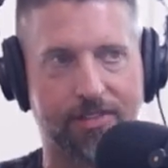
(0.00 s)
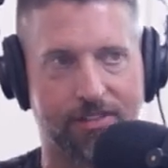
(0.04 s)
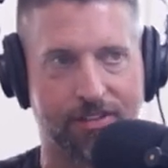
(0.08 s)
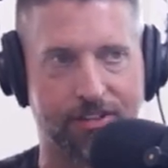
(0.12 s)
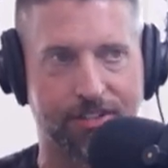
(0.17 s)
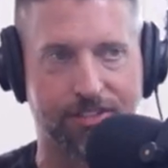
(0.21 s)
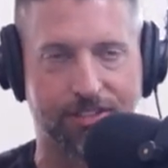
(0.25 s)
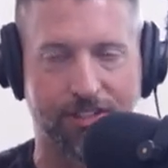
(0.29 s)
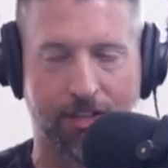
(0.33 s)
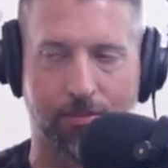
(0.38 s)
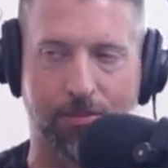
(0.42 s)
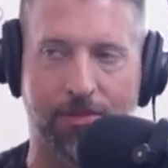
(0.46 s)

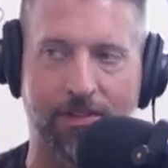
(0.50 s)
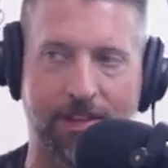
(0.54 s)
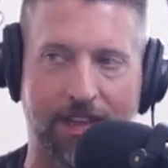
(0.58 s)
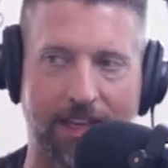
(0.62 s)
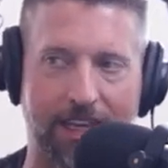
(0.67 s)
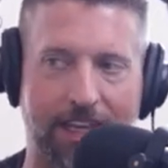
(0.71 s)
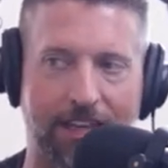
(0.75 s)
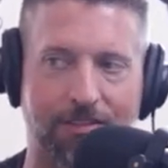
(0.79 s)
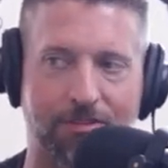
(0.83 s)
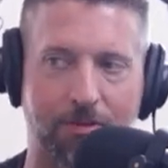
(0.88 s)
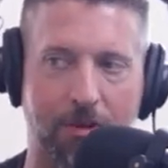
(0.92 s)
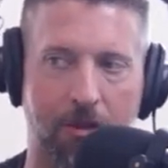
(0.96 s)
There's something
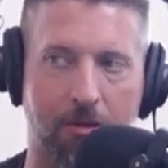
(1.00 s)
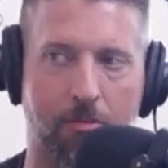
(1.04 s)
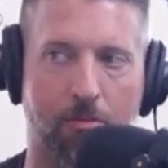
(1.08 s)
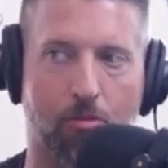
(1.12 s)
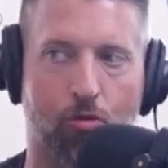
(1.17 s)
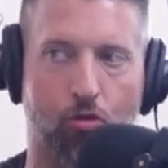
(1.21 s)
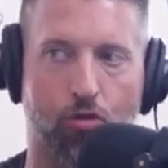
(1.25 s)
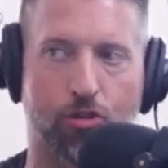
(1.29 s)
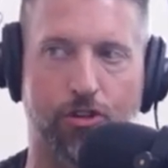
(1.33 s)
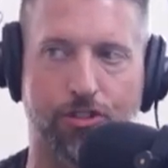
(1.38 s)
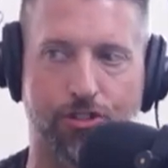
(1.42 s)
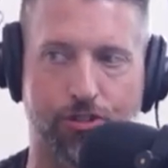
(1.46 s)
that gives me
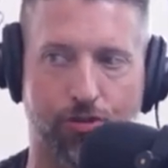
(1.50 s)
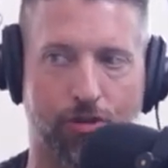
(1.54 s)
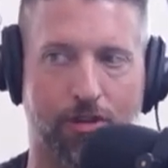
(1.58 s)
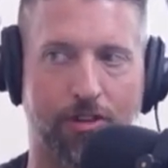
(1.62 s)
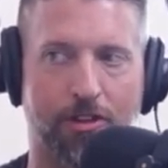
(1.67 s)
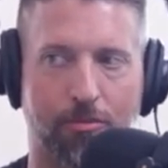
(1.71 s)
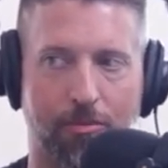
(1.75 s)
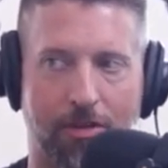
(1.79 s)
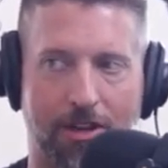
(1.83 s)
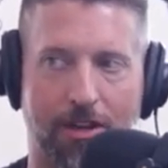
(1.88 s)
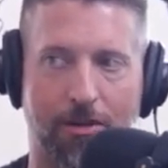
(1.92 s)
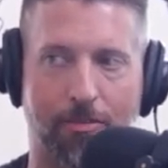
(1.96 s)
more joy
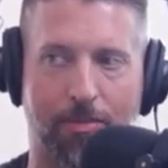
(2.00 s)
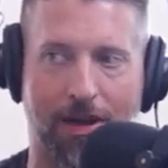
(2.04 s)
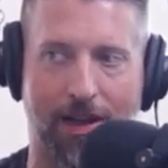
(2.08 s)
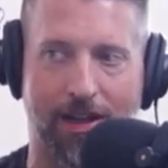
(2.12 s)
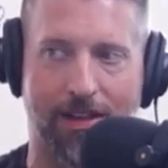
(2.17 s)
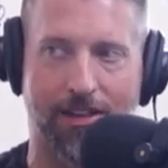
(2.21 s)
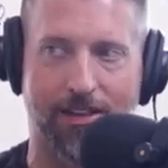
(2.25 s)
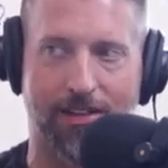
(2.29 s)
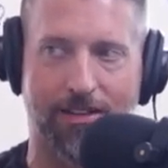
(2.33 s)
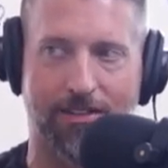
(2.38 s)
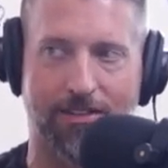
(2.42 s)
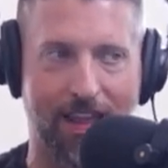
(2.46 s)
than being a
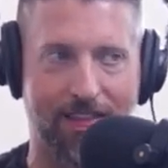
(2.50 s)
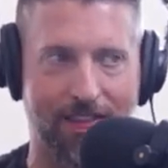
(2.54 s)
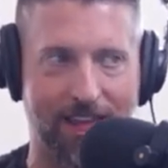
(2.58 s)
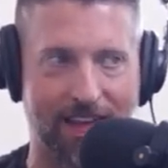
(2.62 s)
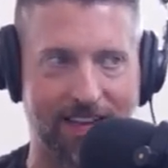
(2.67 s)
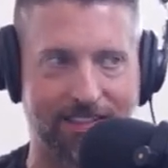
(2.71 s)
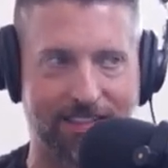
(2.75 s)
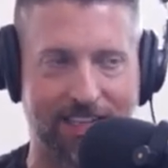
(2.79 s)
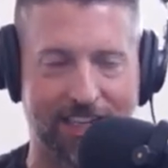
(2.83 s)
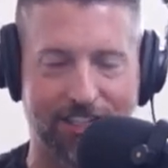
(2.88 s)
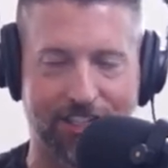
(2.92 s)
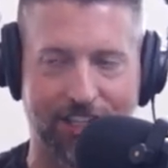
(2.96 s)
pilot, and
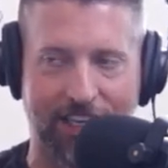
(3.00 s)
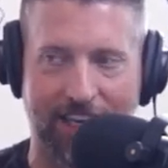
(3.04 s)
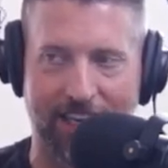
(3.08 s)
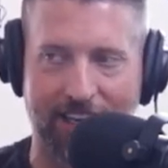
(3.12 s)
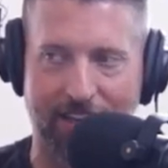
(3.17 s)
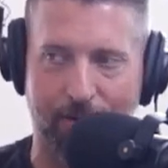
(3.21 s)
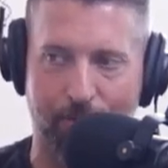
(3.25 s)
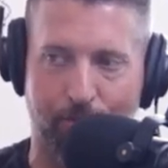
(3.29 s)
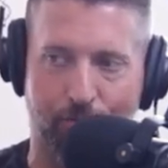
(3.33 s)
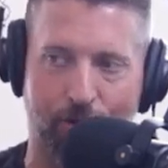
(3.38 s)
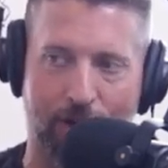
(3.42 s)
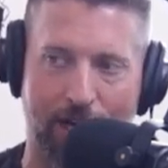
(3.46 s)
that is actually
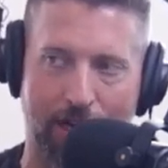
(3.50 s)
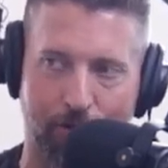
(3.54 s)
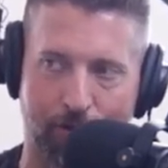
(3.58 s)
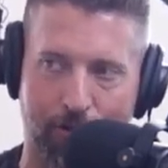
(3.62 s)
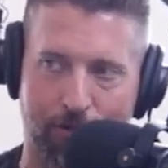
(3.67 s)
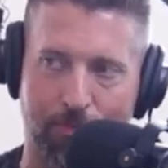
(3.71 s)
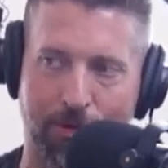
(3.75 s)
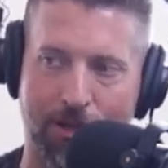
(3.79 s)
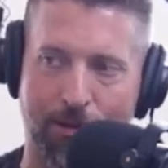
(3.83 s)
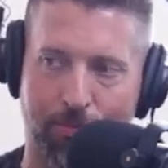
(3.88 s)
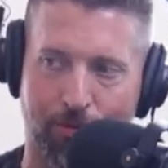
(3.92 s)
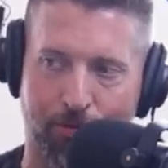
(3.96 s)
getting to pray
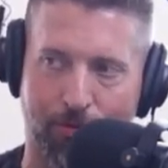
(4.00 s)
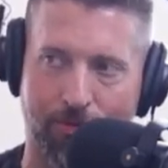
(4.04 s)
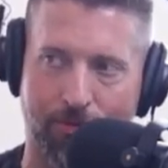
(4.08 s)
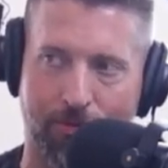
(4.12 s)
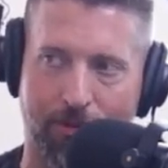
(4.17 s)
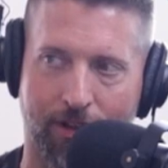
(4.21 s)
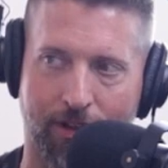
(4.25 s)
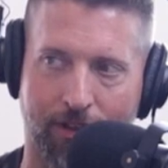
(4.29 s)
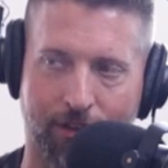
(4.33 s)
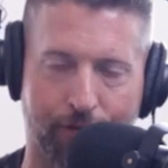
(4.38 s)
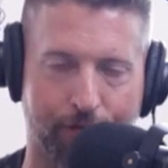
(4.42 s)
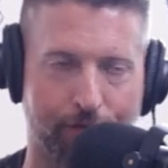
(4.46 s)
with people
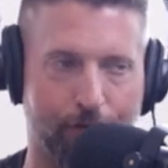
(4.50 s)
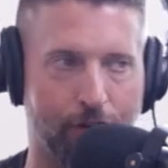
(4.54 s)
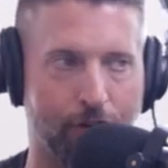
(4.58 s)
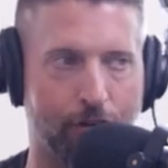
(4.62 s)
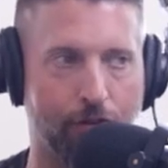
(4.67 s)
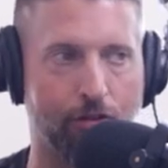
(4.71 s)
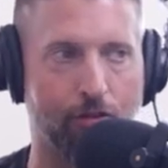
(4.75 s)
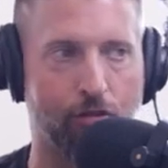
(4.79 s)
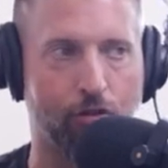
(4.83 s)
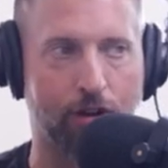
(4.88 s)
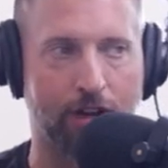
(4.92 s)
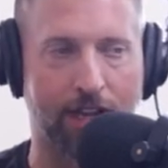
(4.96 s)
on the
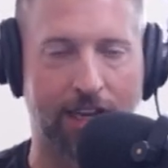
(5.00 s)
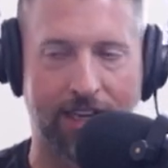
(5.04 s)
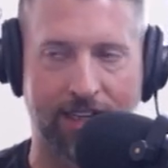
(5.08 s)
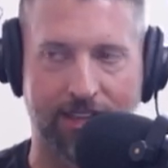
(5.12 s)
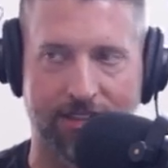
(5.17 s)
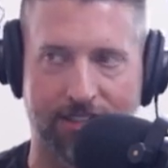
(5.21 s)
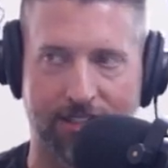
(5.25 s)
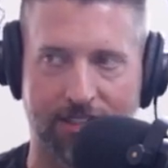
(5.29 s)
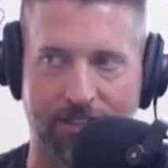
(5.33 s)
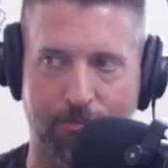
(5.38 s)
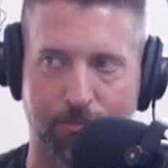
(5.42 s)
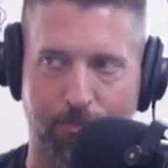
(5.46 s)
phone or getting
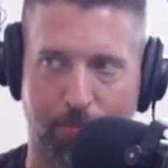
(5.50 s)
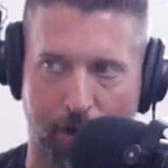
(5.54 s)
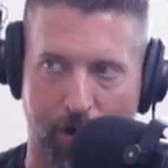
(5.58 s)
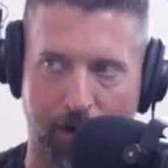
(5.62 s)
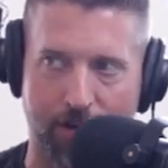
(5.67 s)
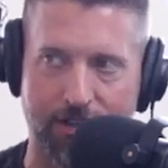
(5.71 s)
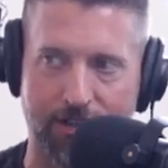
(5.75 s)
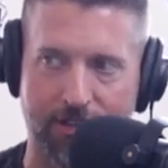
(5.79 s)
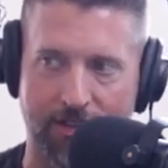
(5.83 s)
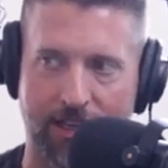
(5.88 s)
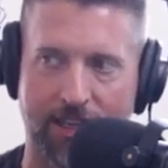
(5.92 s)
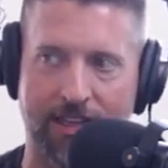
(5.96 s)
wow. to
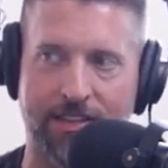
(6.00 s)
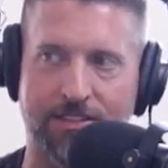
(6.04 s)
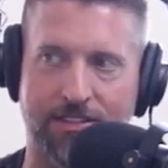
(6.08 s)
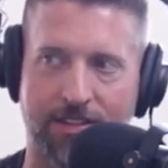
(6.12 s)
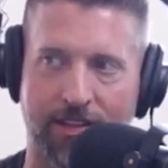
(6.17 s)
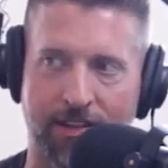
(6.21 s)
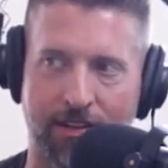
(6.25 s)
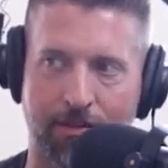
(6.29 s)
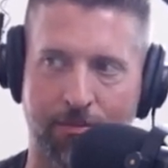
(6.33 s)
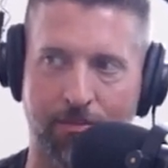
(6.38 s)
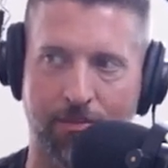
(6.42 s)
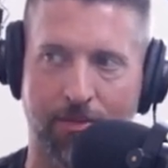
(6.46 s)
impart
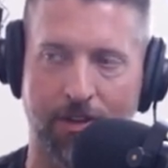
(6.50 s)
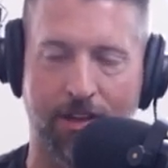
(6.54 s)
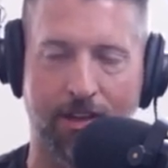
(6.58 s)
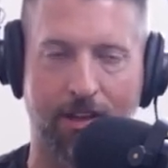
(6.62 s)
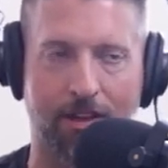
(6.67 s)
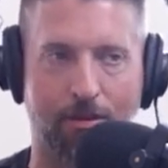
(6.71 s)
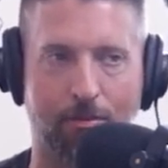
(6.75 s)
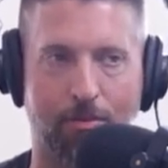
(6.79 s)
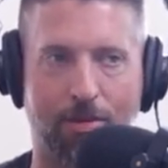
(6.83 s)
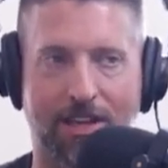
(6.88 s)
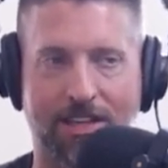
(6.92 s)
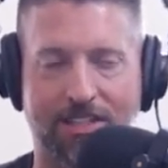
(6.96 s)
into them
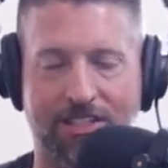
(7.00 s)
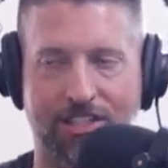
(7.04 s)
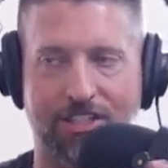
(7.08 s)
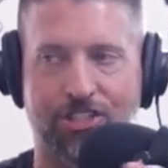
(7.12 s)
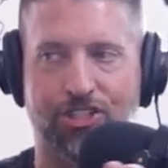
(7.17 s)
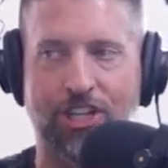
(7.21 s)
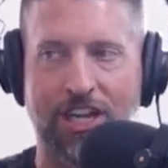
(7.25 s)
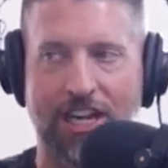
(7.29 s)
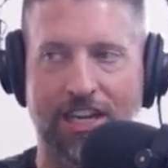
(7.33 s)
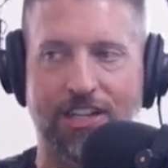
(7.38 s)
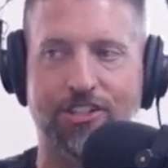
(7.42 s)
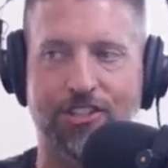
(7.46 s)
because it
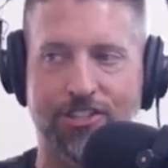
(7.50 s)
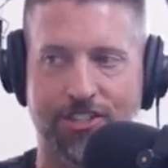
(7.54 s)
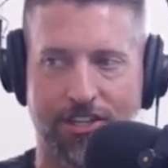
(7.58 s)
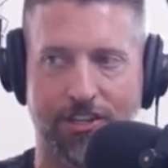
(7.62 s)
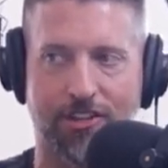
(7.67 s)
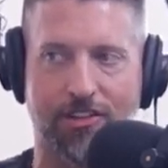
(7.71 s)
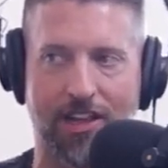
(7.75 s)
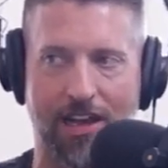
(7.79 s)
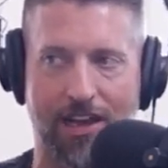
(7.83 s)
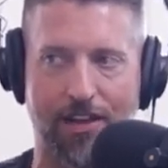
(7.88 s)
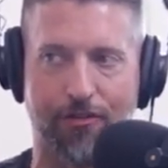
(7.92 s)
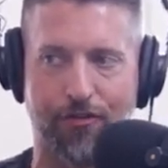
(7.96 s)
changes
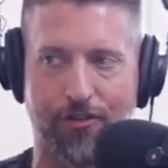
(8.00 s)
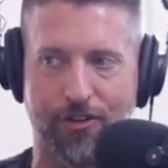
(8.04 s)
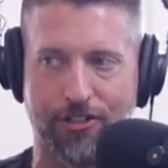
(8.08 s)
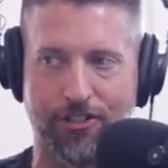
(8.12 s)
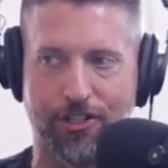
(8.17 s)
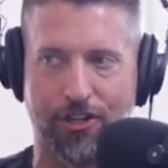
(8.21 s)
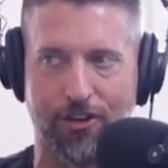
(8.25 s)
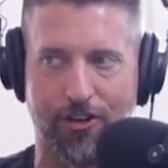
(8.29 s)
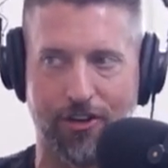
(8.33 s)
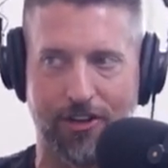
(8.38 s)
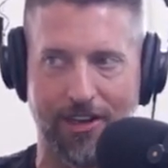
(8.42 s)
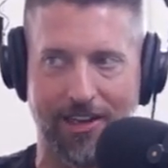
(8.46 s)
their life for
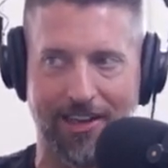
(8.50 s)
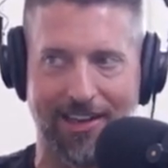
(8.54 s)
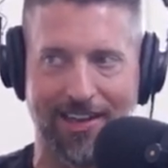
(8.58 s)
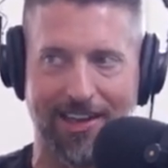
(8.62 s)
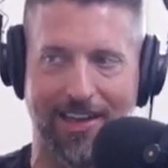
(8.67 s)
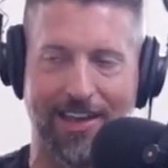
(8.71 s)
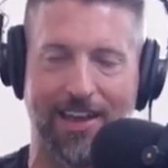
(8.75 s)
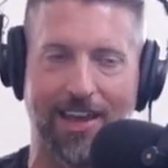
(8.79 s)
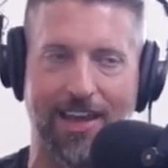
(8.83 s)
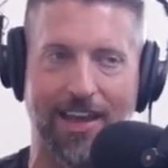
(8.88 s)
eternity.